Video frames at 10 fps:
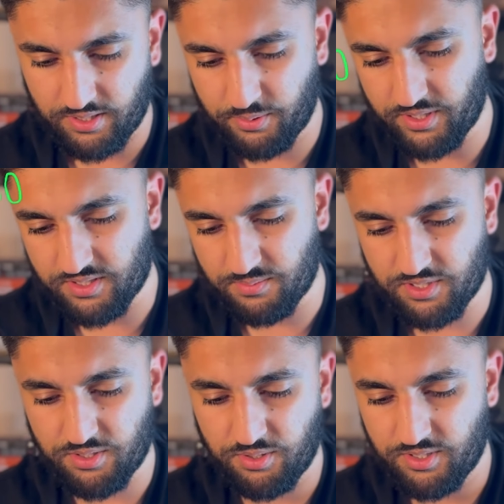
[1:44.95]
We got some
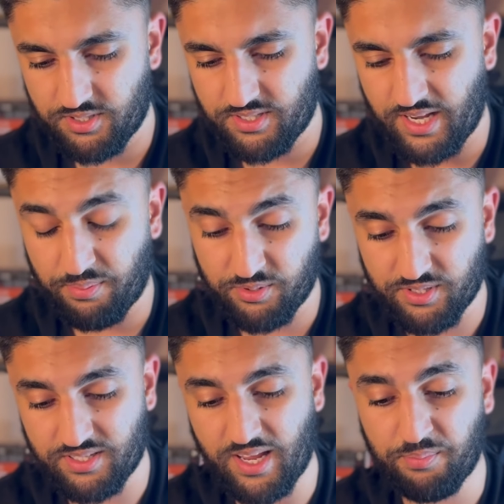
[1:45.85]
students.
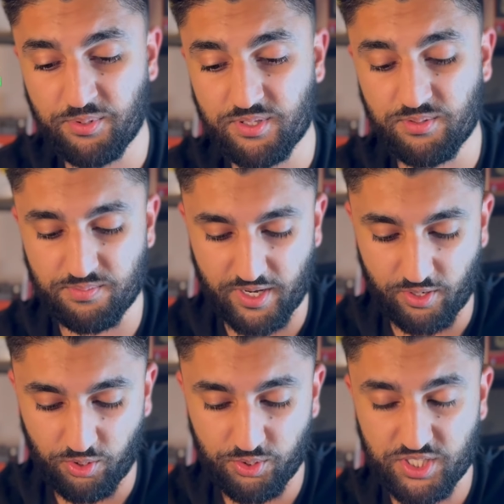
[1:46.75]
Lapras. Lapras was my
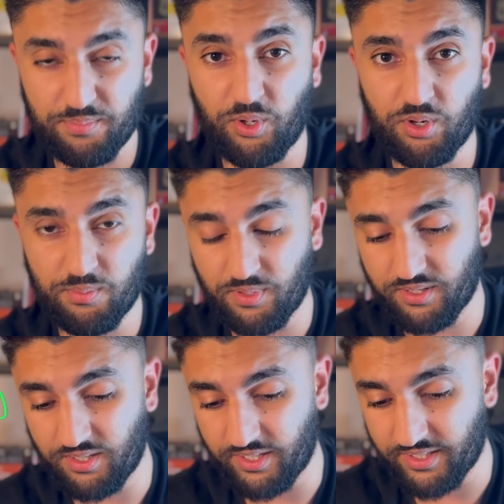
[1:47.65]
OG
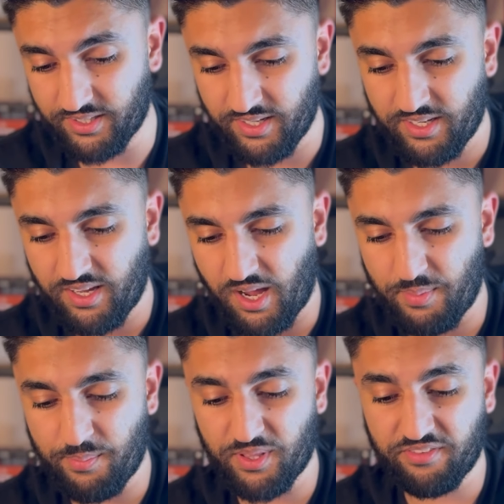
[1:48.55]
Pokemon. Like, I
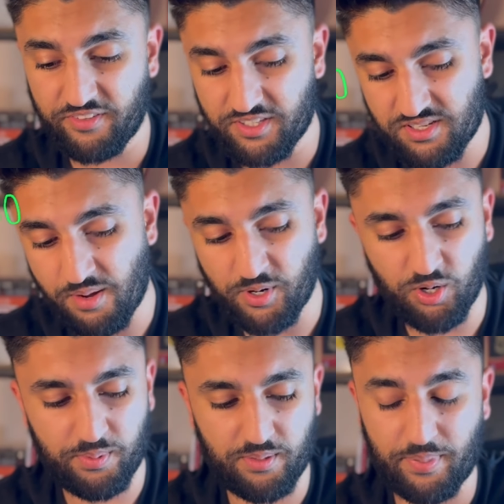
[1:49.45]
remember the first time I
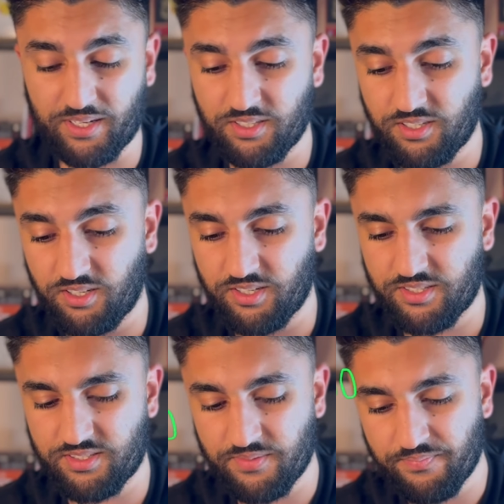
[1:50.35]
opened a pack of cards,